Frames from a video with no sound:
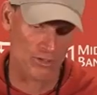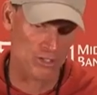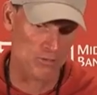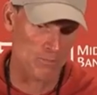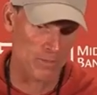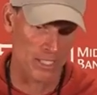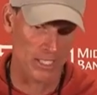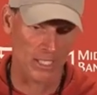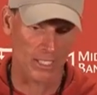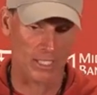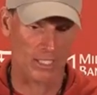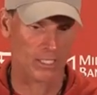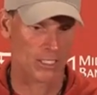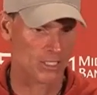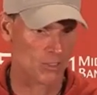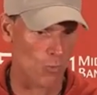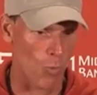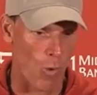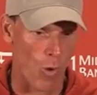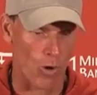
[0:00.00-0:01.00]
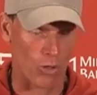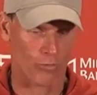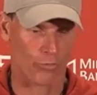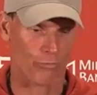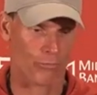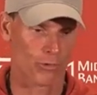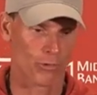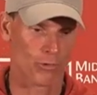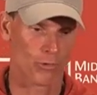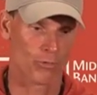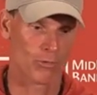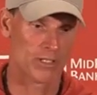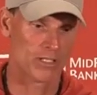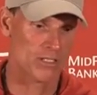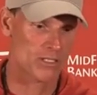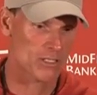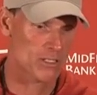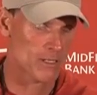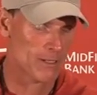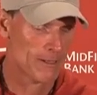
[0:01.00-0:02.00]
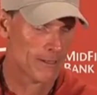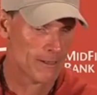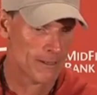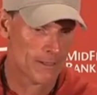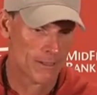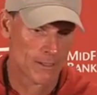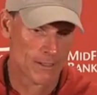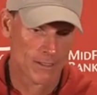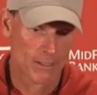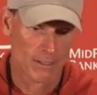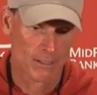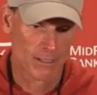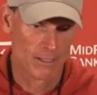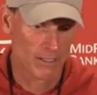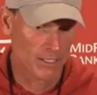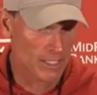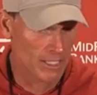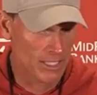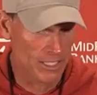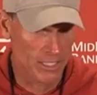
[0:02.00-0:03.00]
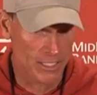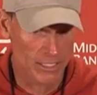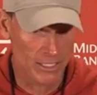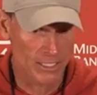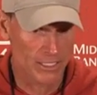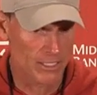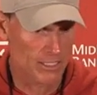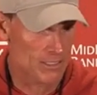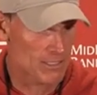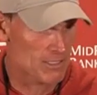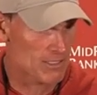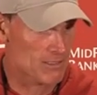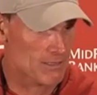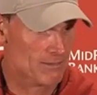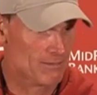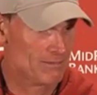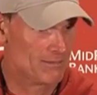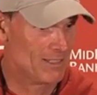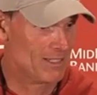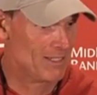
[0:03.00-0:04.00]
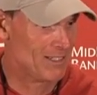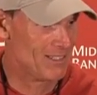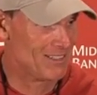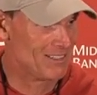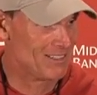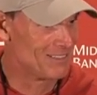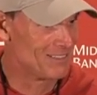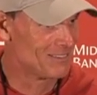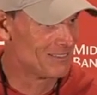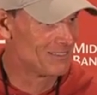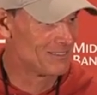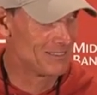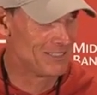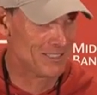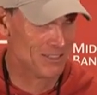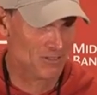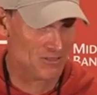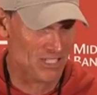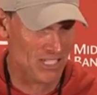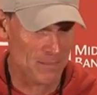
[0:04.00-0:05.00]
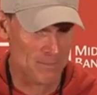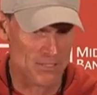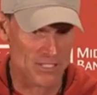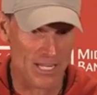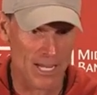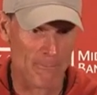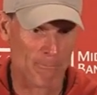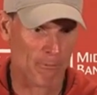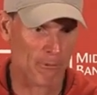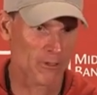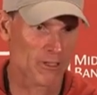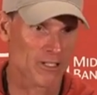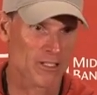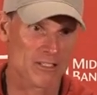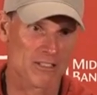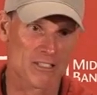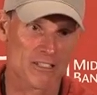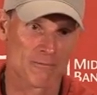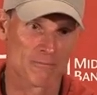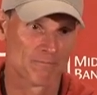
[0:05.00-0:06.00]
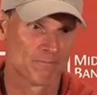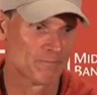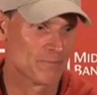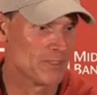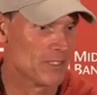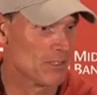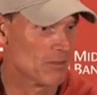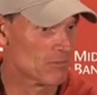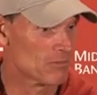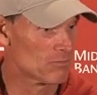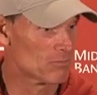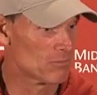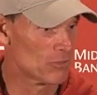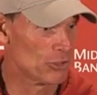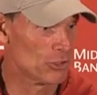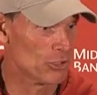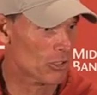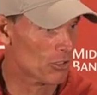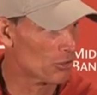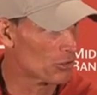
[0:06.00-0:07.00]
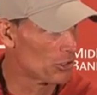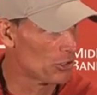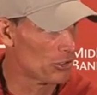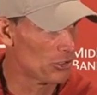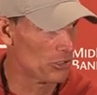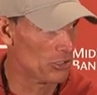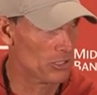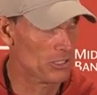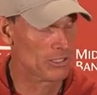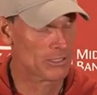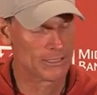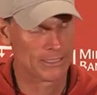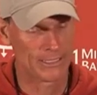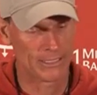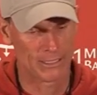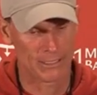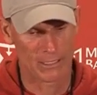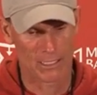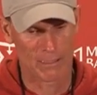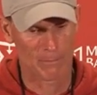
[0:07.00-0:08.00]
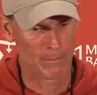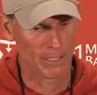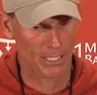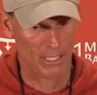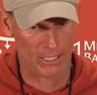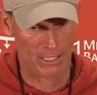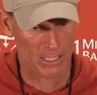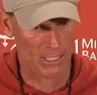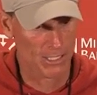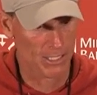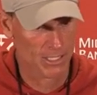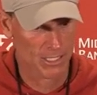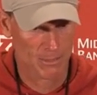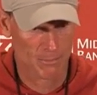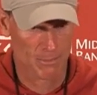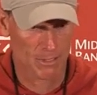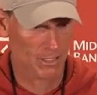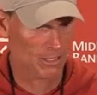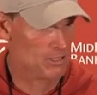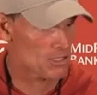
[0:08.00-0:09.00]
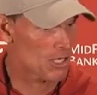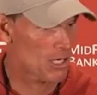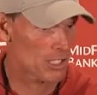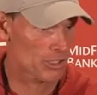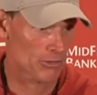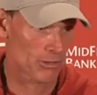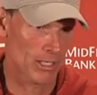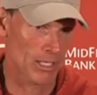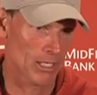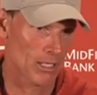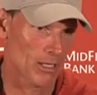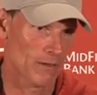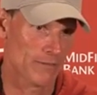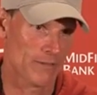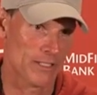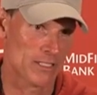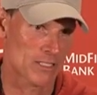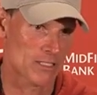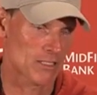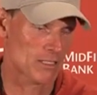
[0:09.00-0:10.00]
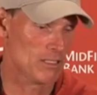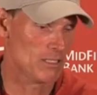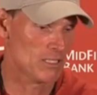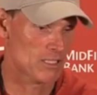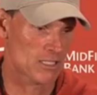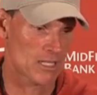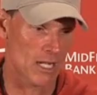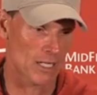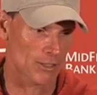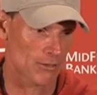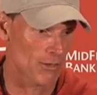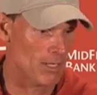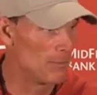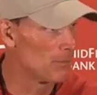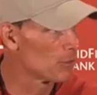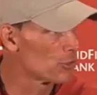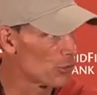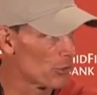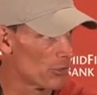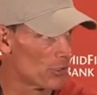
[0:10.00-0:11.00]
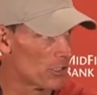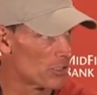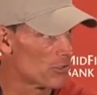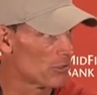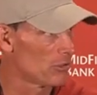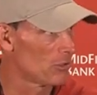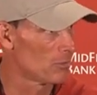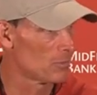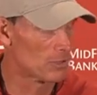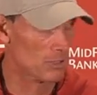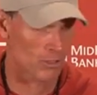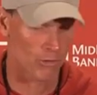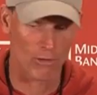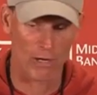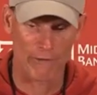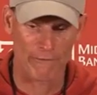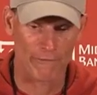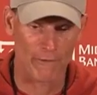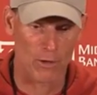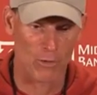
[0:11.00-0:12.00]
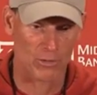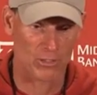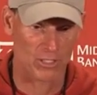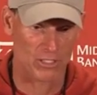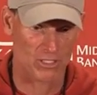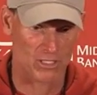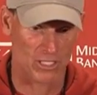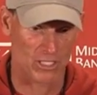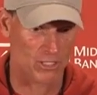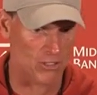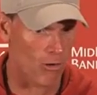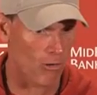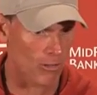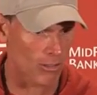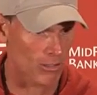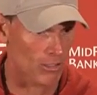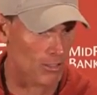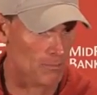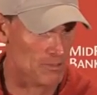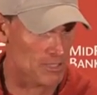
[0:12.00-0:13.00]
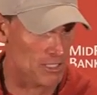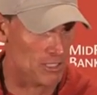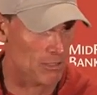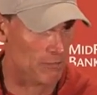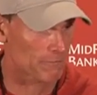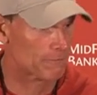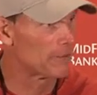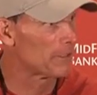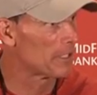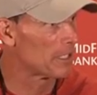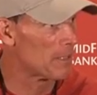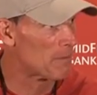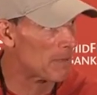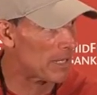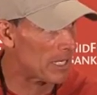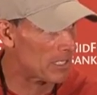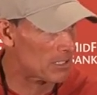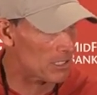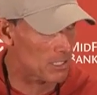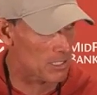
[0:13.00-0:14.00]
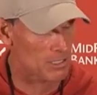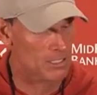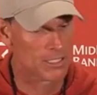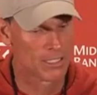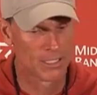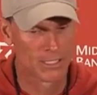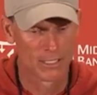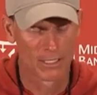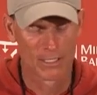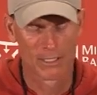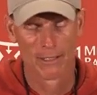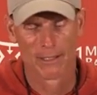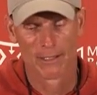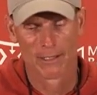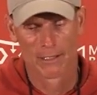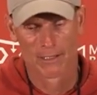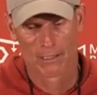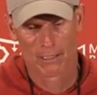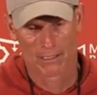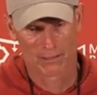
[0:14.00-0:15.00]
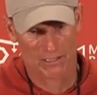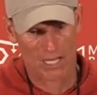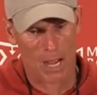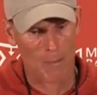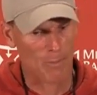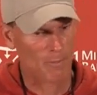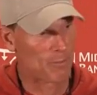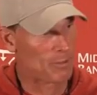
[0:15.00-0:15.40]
it's meeting, it's walkthrough, it's indie, it's, you know, team separate, it's, you know, good on good. And Billy's hungry. I love he's got great maturity to him, great focus. He's hard on himself, very demanding, on top of